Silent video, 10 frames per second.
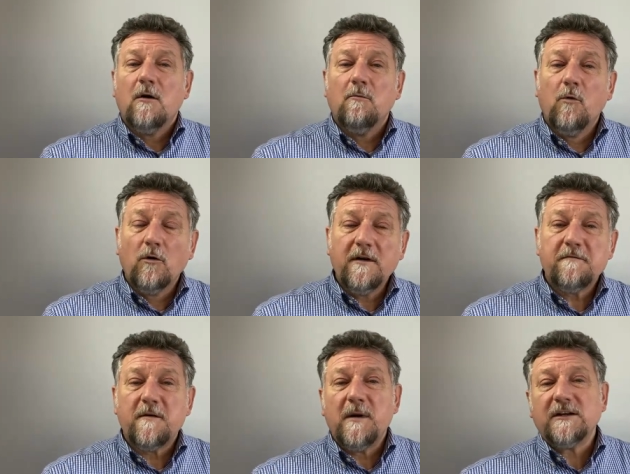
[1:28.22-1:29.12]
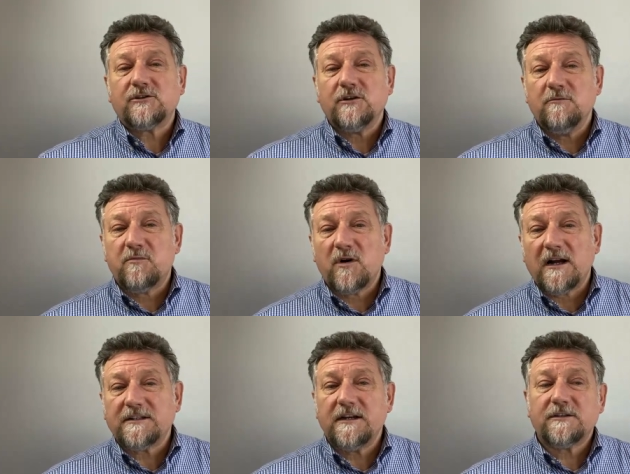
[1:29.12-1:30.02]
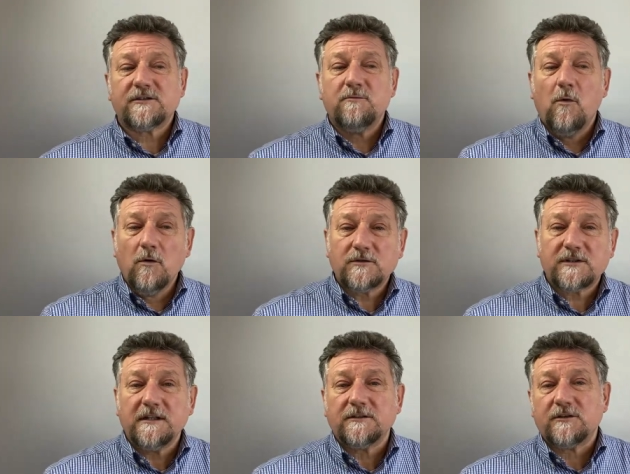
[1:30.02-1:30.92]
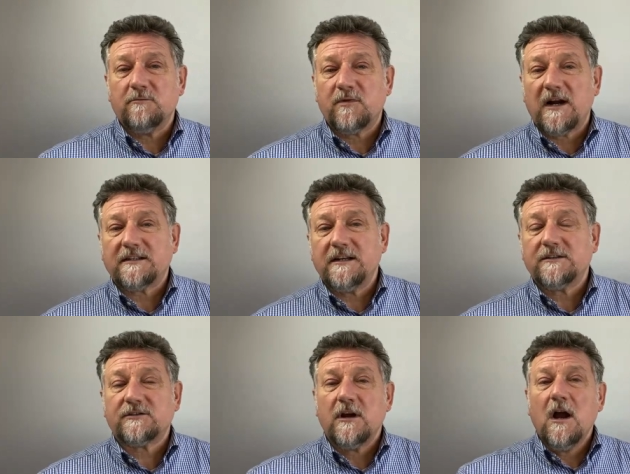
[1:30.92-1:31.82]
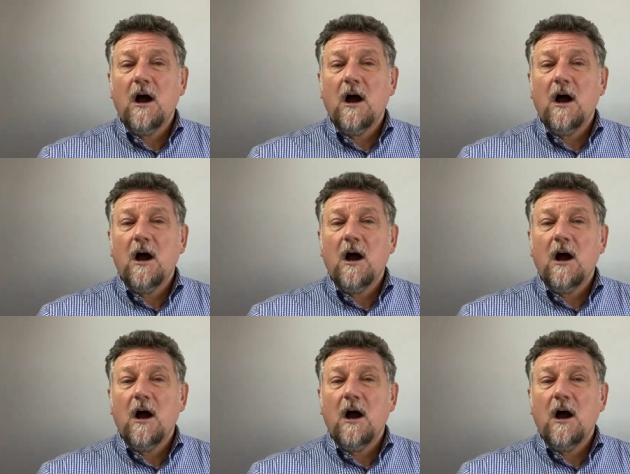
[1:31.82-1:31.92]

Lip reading: more information and practice, more skills and practice